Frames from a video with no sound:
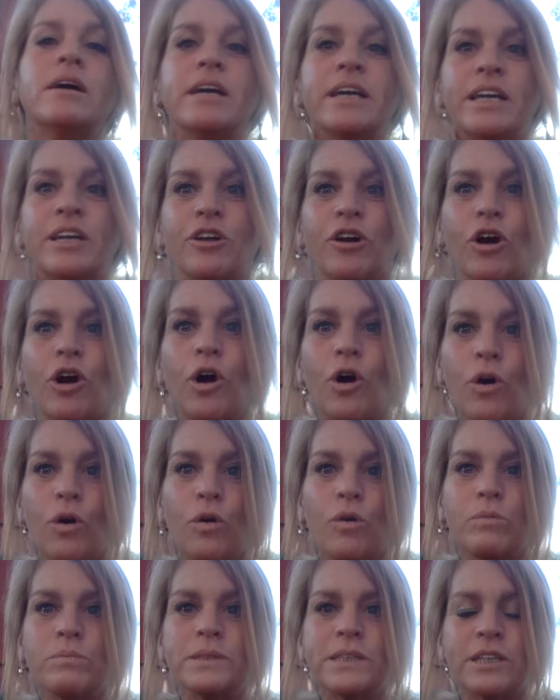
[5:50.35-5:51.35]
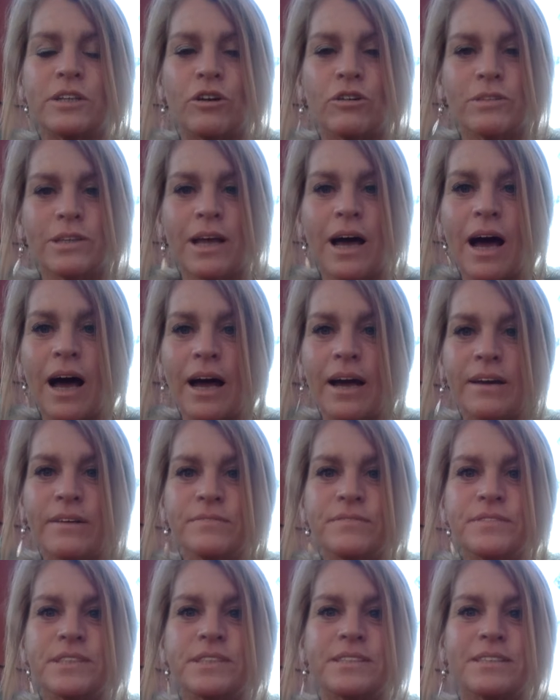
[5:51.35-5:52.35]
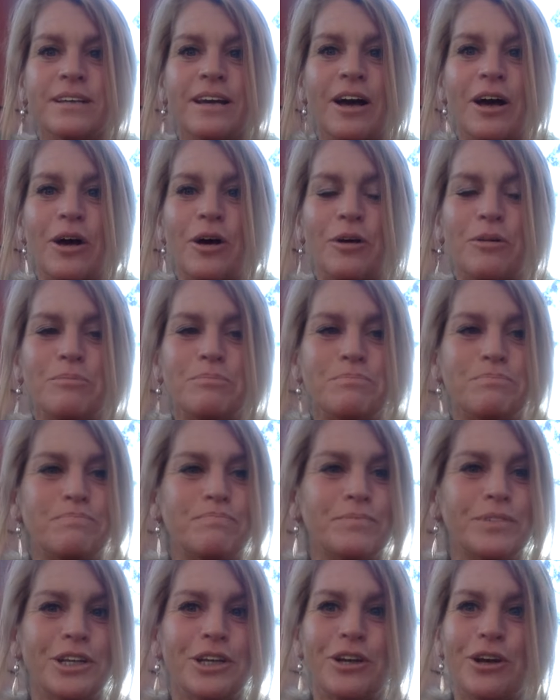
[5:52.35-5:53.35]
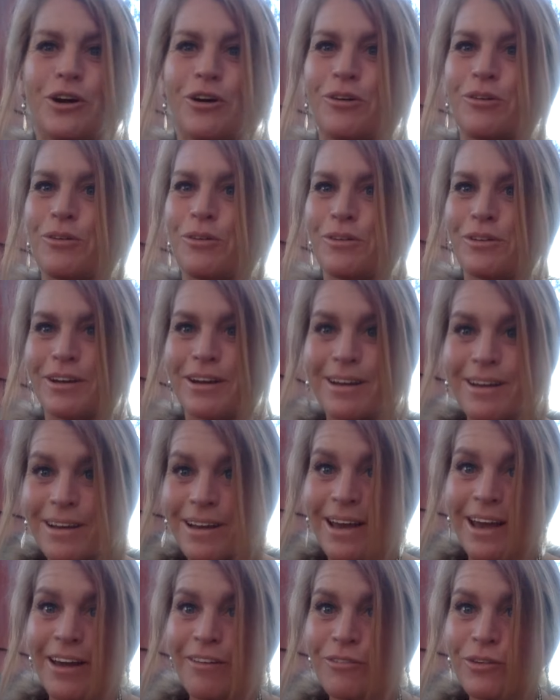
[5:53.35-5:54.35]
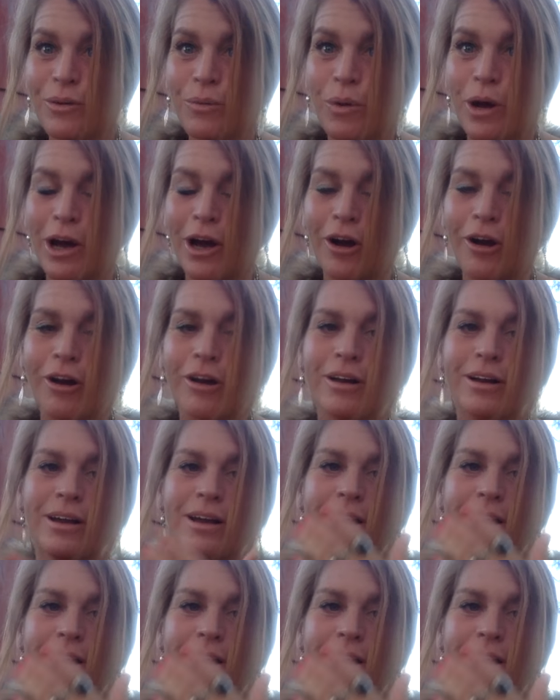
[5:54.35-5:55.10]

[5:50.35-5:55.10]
in our homes, in our lives, um, you know, everywhere.